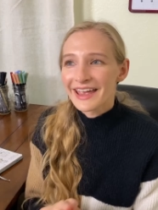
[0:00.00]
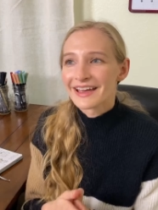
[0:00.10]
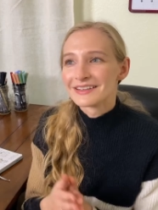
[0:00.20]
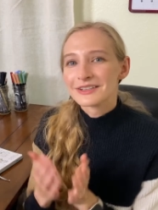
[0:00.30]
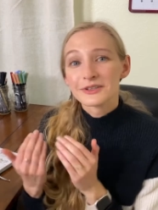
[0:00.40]

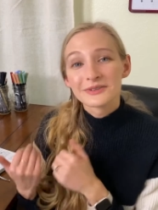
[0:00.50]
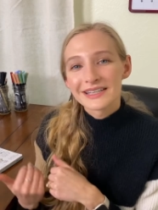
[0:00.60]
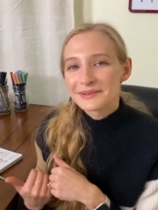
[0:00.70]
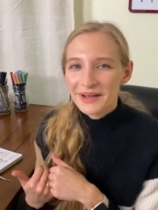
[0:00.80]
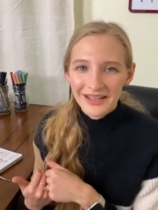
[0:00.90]
and
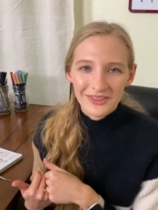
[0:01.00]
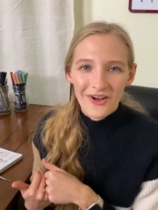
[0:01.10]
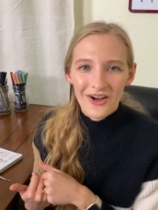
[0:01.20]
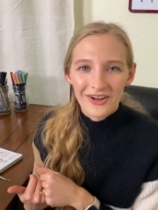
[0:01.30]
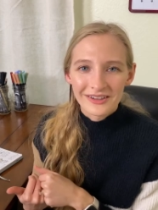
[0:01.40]
using my
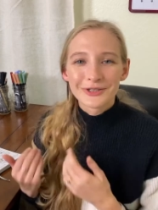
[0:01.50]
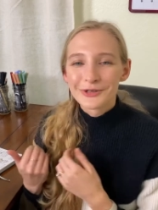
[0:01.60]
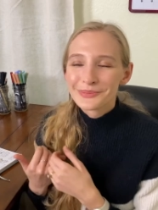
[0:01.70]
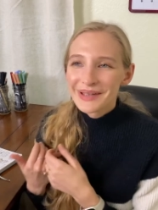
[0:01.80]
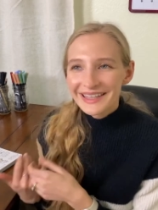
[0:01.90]
log
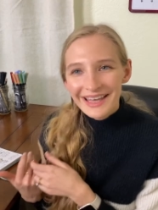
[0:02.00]
to make